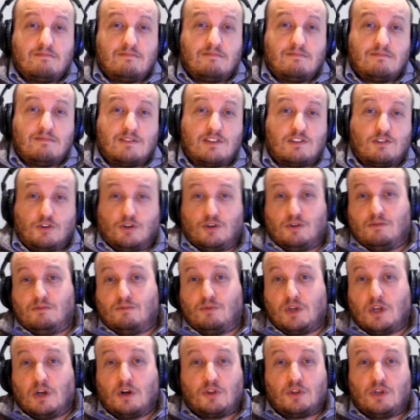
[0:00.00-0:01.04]
So
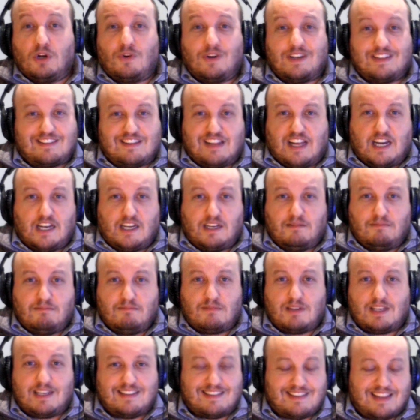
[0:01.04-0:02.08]
we all know he's lying.
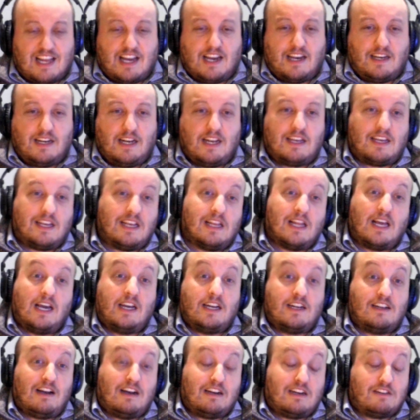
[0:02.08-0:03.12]
He's lying, and he lied
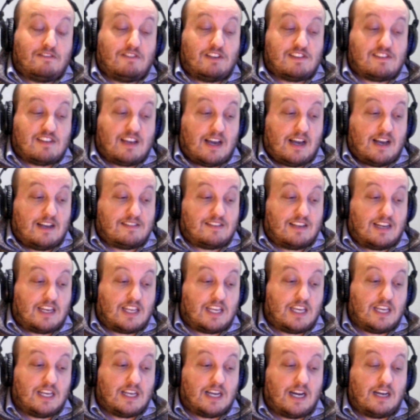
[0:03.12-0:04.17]
out of his ass, and
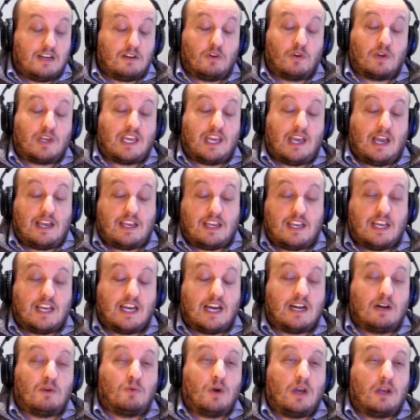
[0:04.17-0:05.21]
he got okay. He
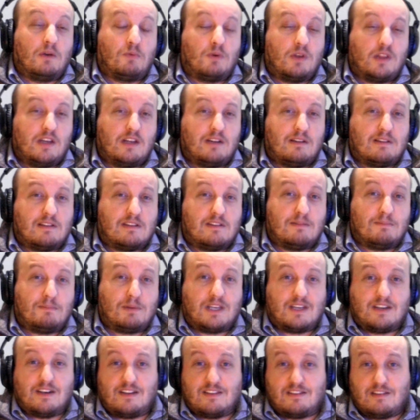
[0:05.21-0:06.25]
got away with it
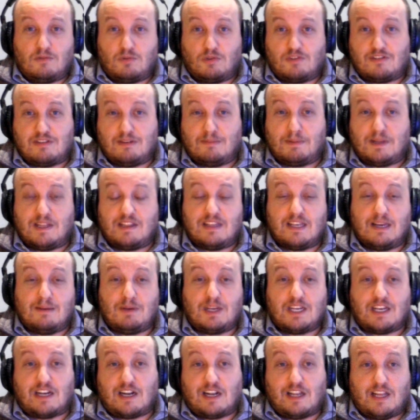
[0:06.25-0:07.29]
because it was the
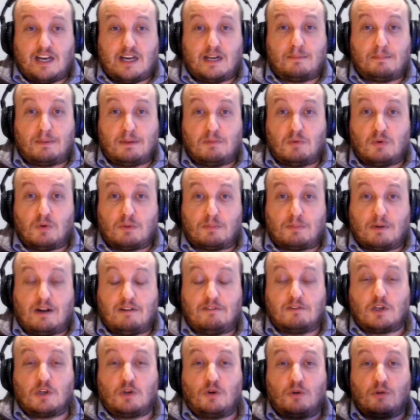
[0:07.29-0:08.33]
pandemic, and a lot of people were
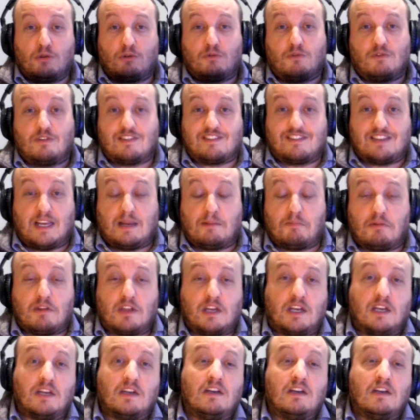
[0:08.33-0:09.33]
probably going through the same thing.